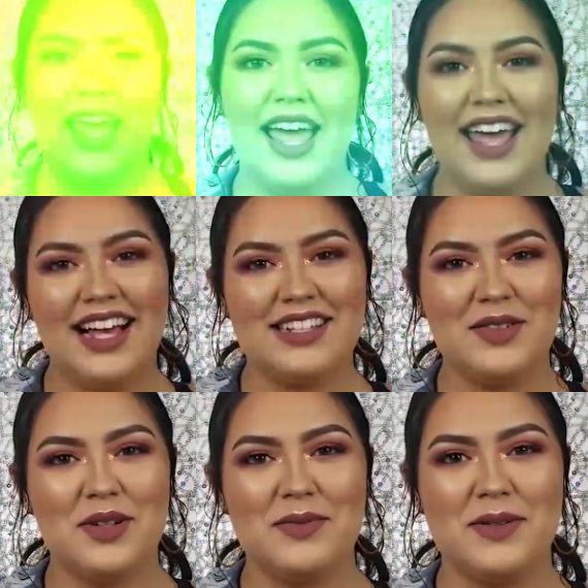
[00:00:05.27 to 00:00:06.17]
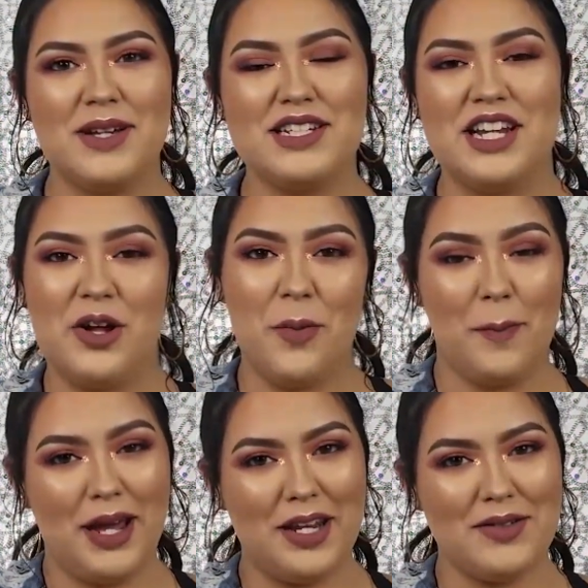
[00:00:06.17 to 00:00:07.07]
Hey guys, and welcome to my channel.
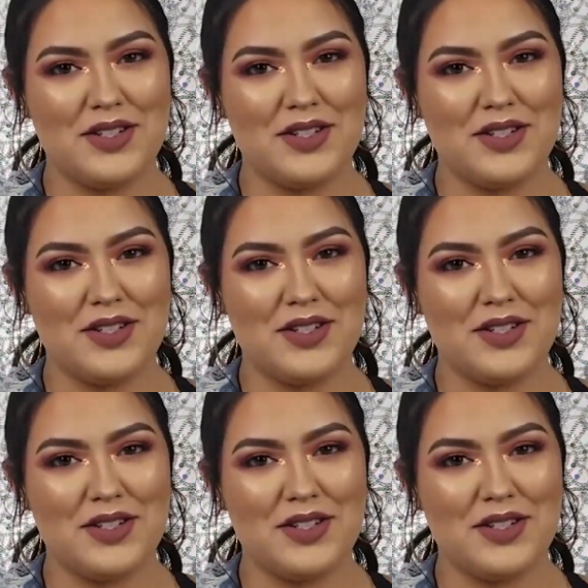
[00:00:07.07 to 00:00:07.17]
My name is